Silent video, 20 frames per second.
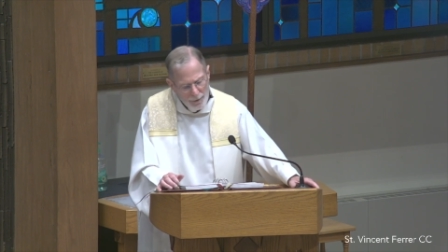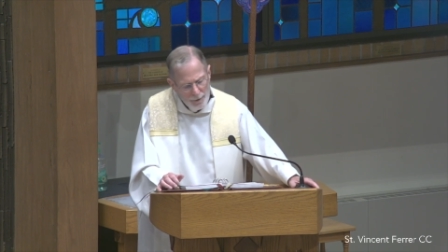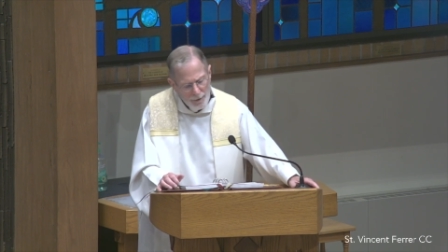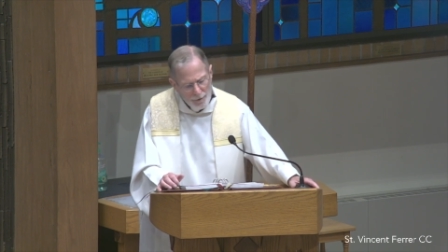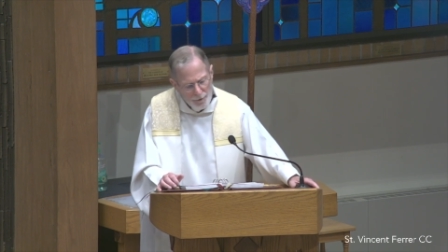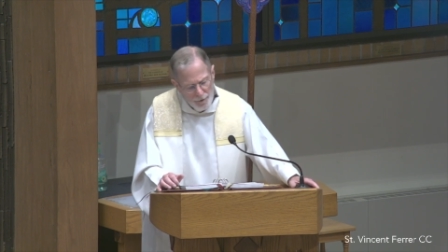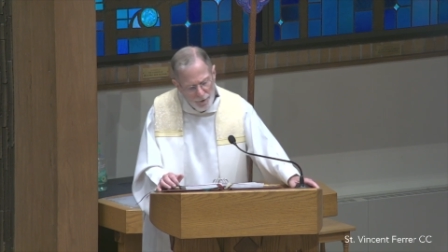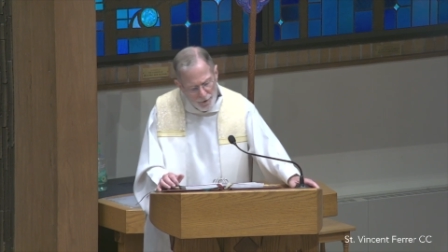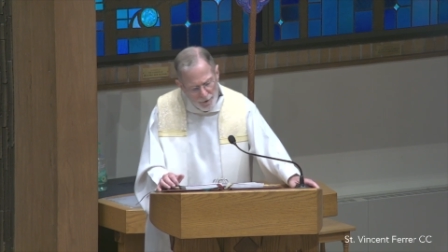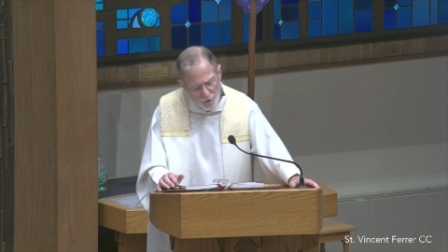
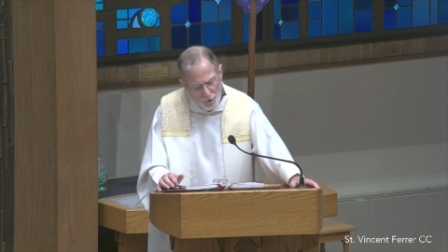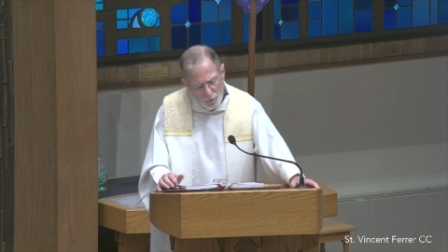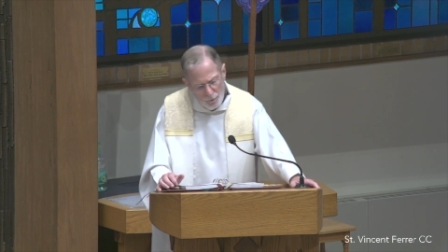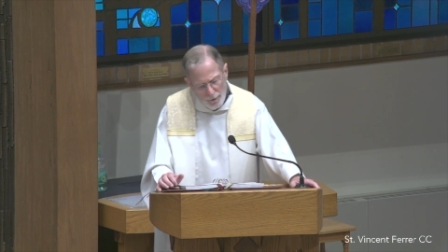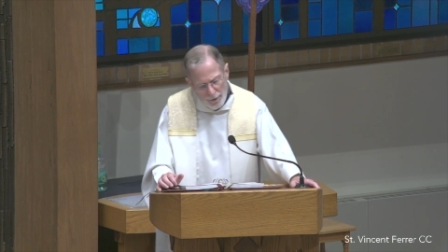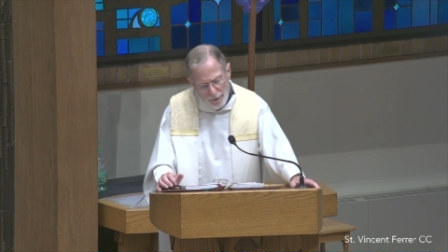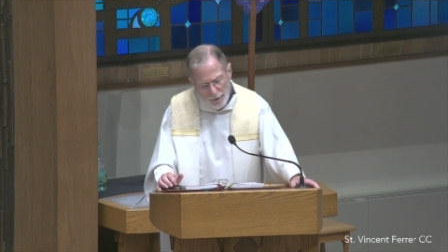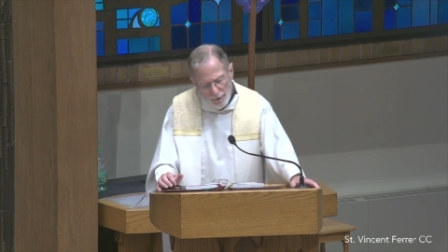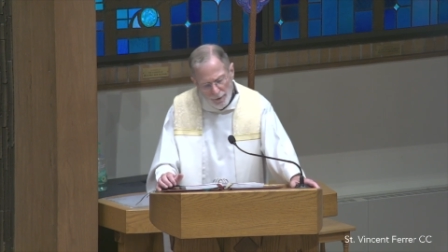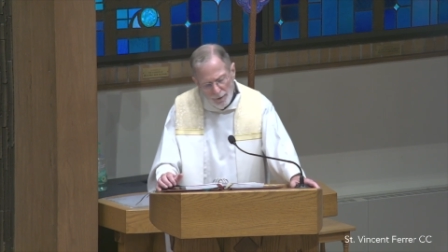
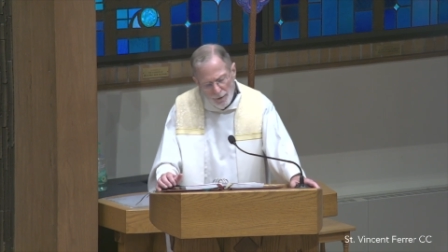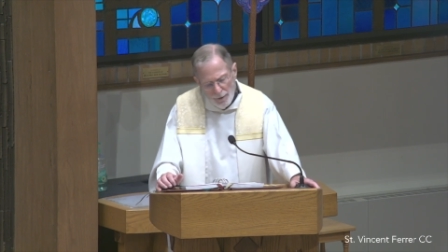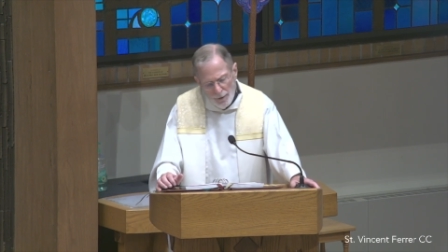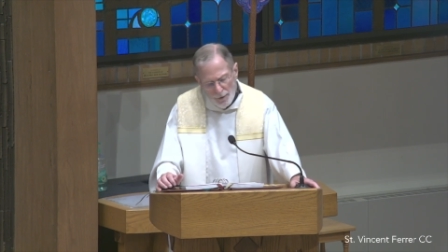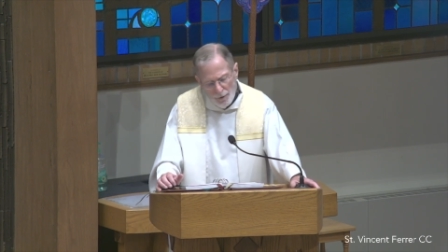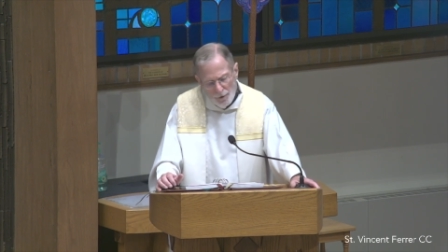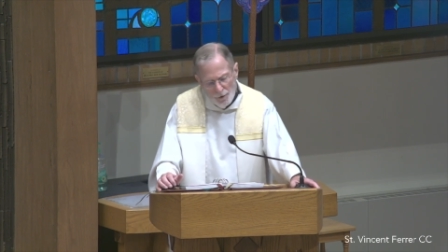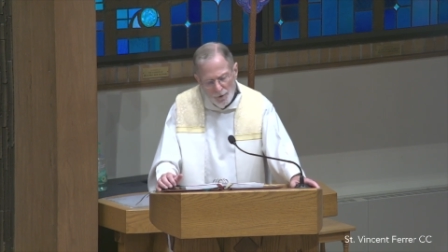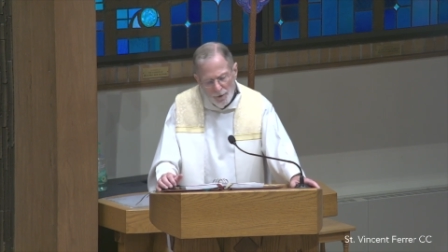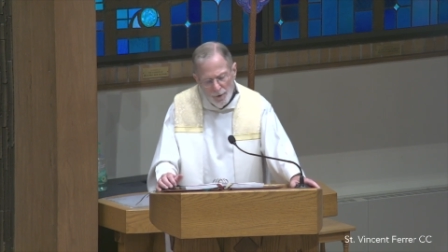continuing
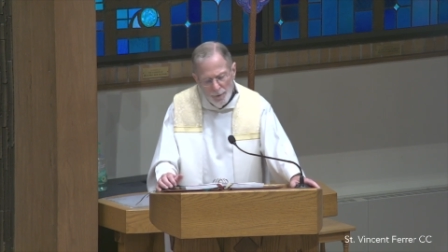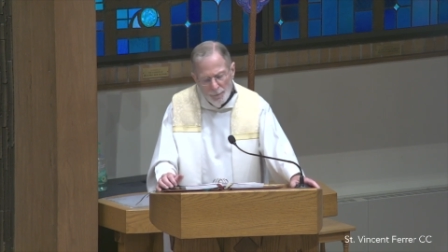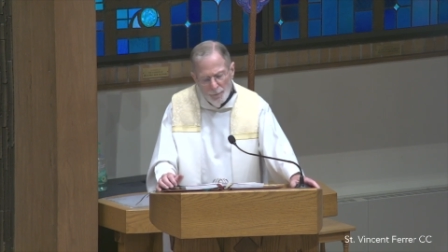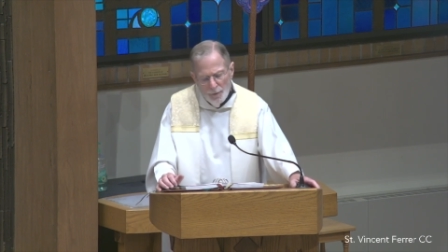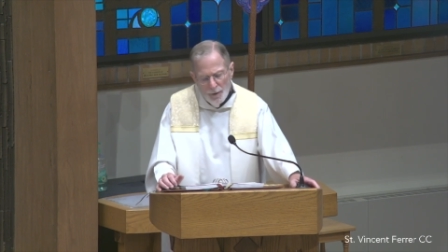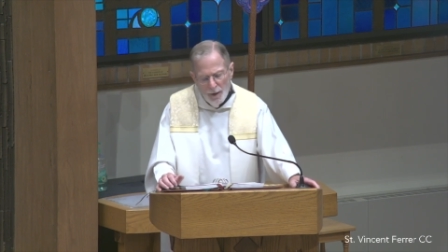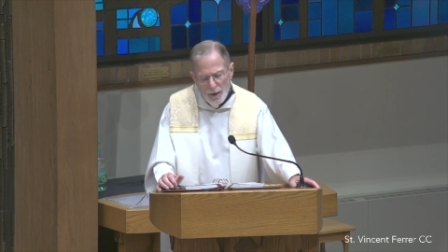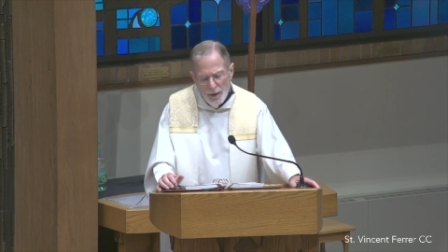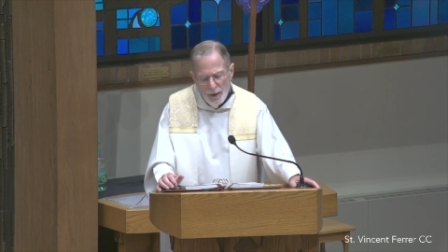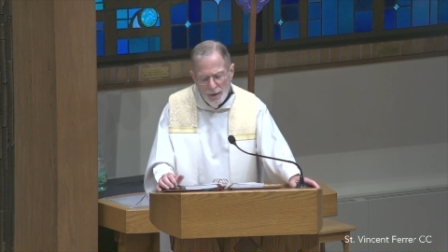to
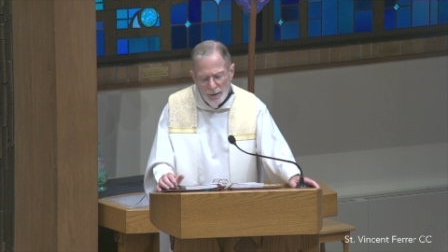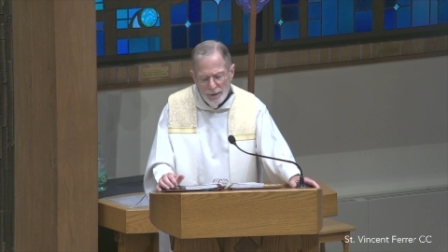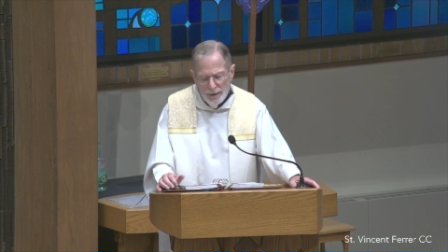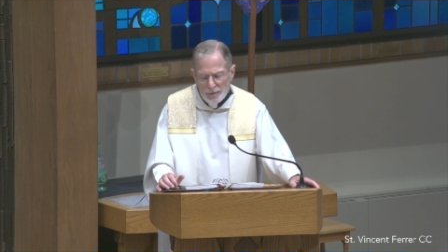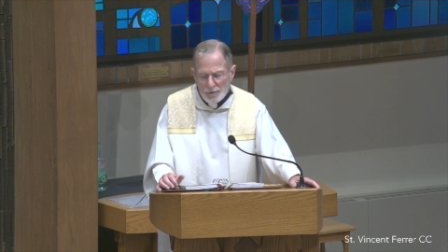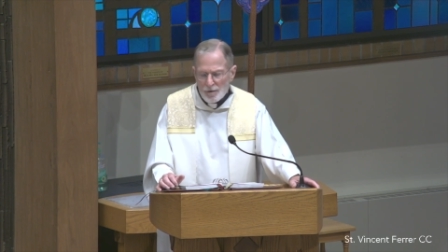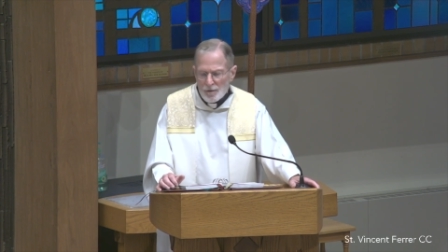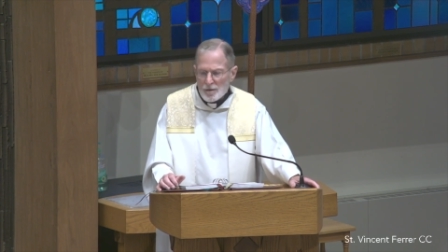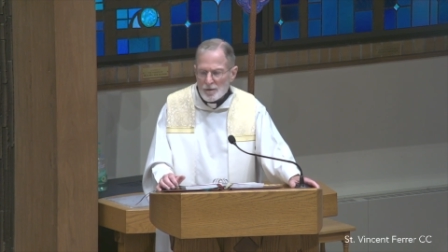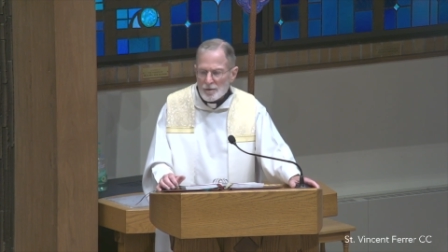keep
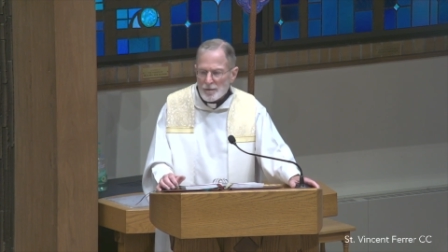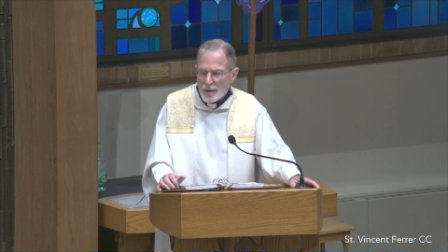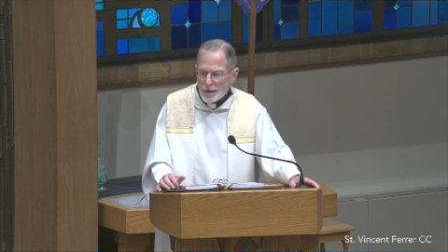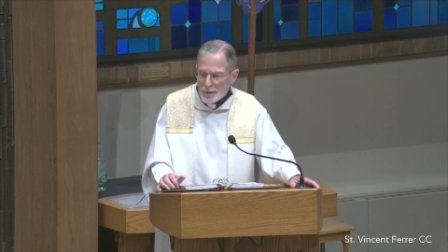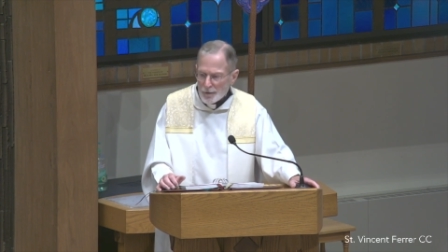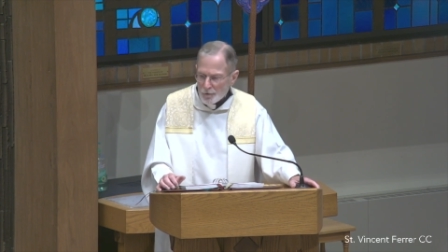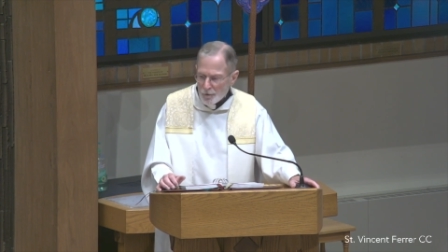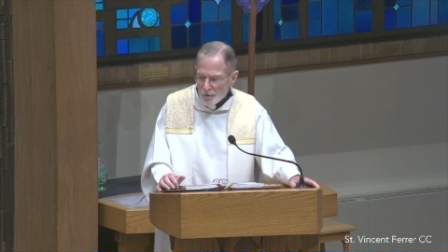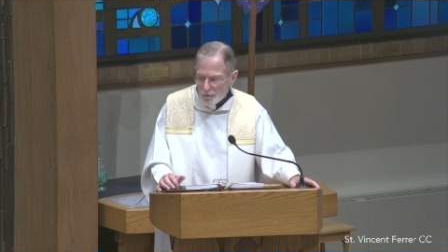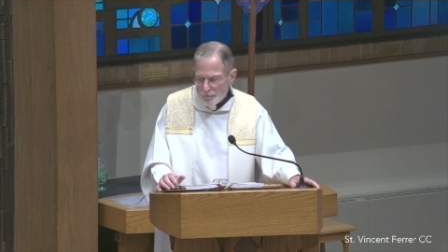God at the
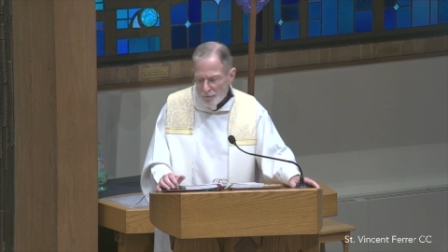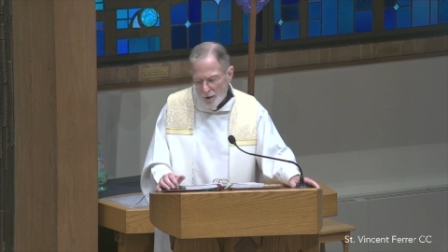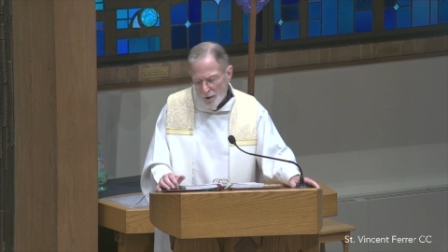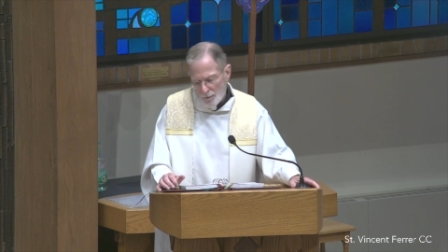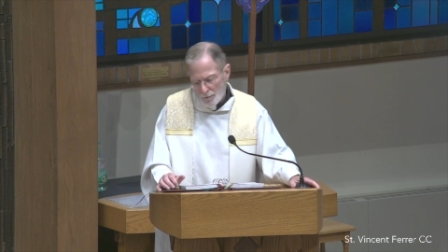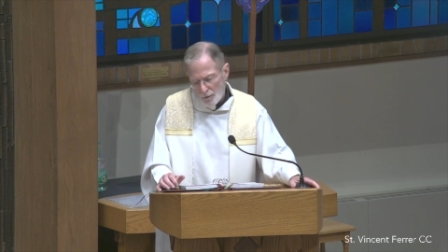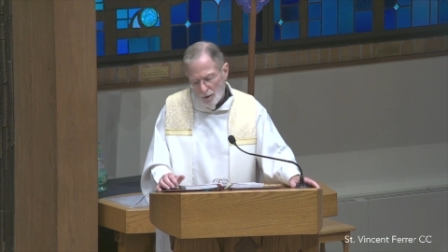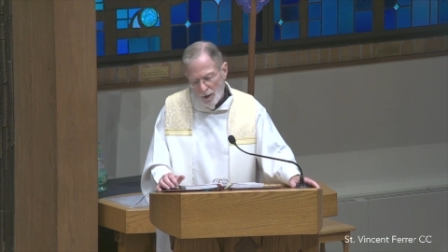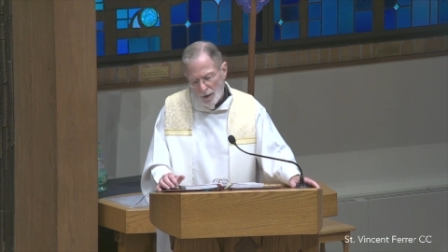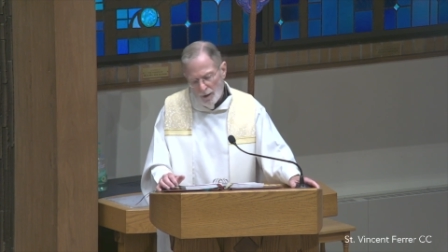center of
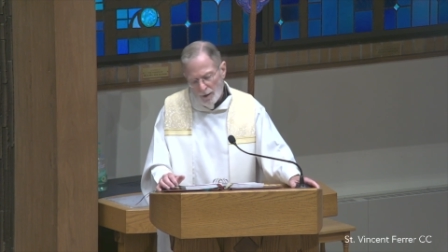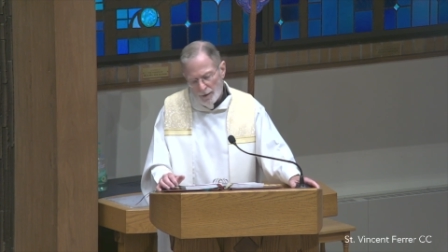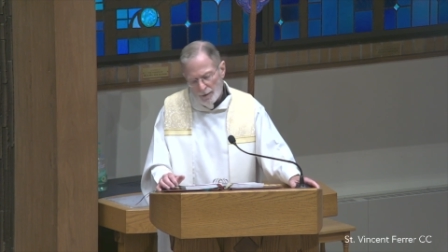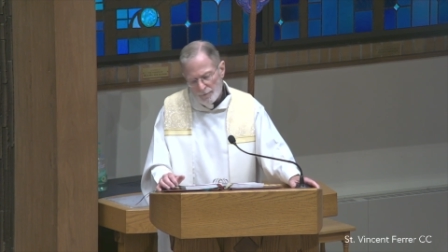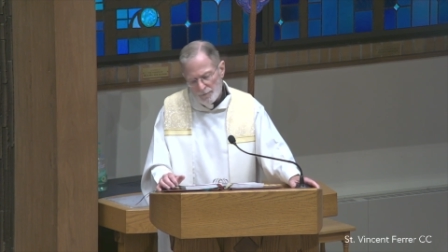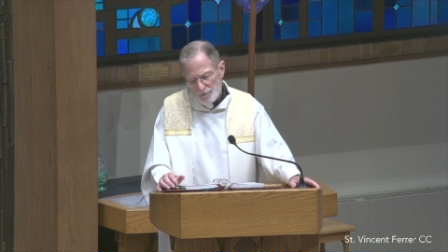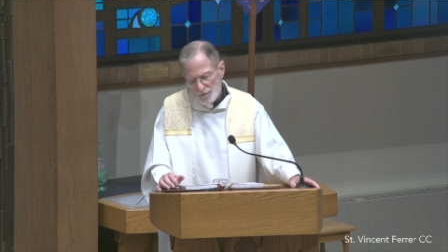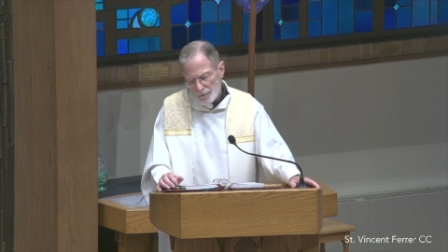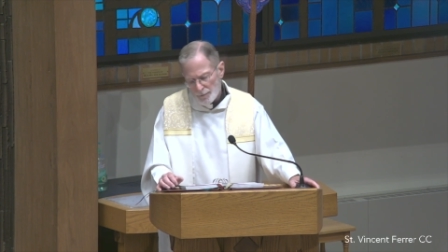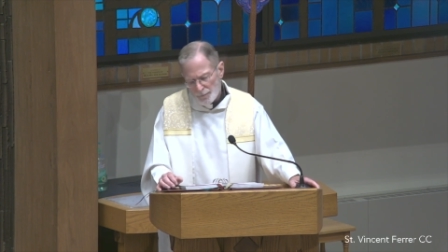our
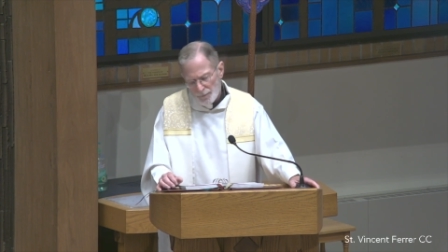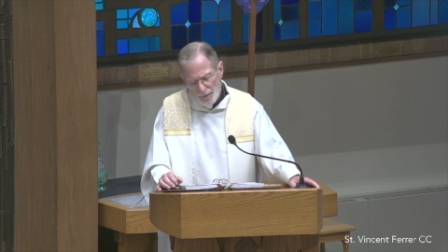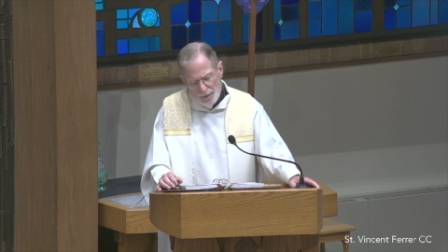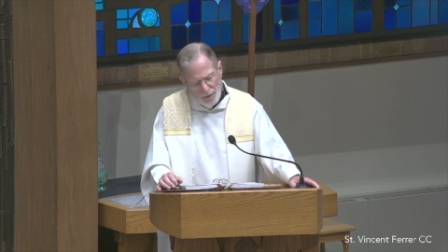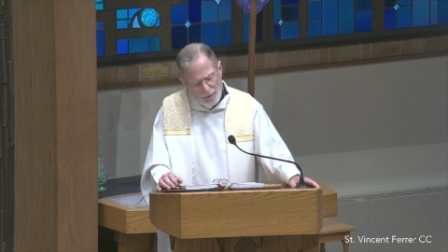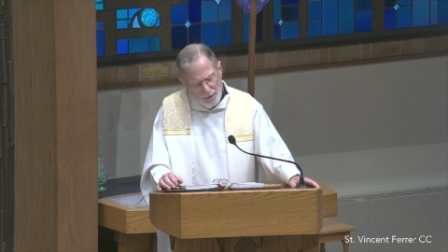lives